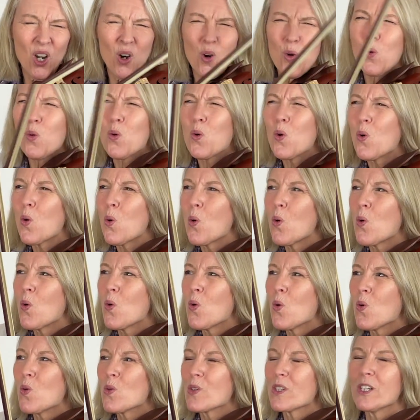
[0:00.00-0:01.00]

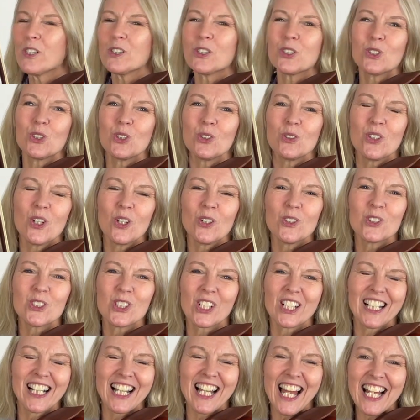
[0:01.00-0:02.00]
ooh, those two notes are
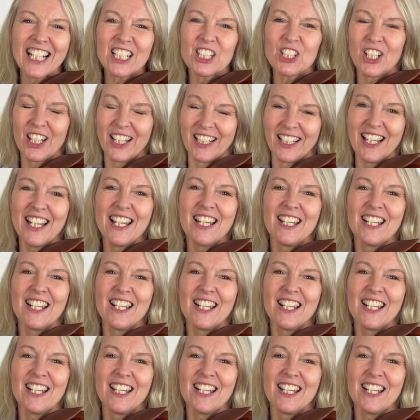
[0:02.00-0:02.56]
clashing